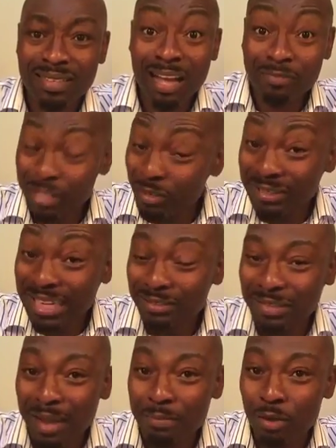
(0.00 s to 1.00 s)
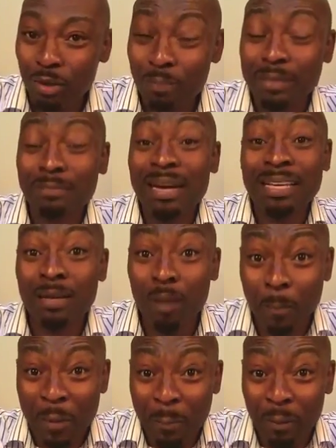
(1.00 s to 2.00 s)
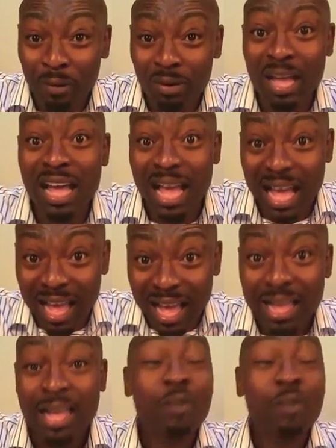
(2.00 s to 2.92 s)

I've seen other tribes, but my Igbo people, hey,